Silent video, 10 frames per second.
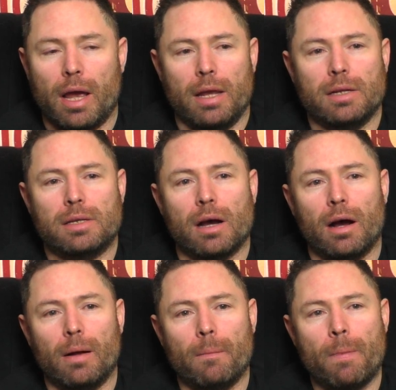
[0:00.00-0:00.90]
And
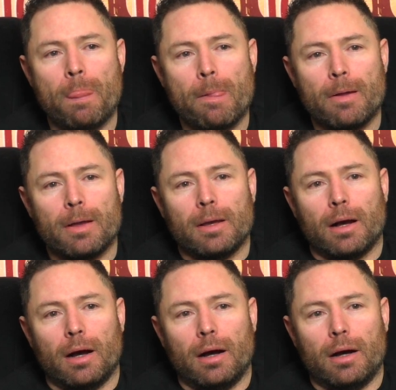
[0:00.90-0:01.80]

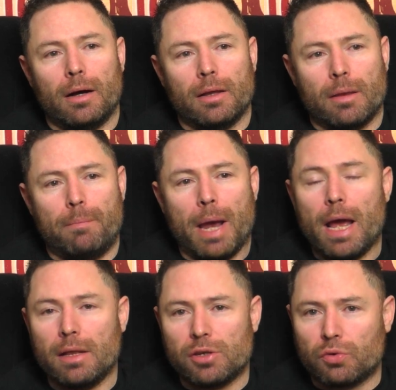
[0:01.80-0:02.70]
the
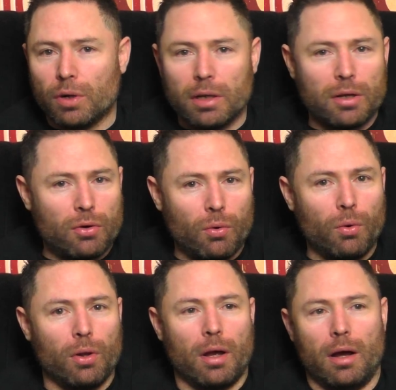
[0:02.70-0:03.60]
band is really
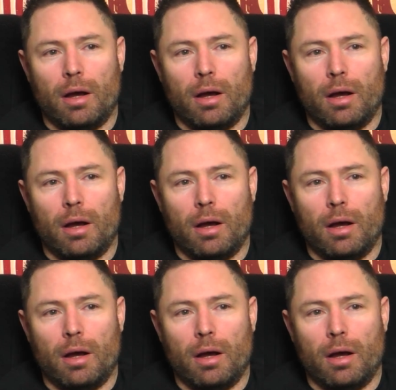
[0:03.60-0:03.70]
cool.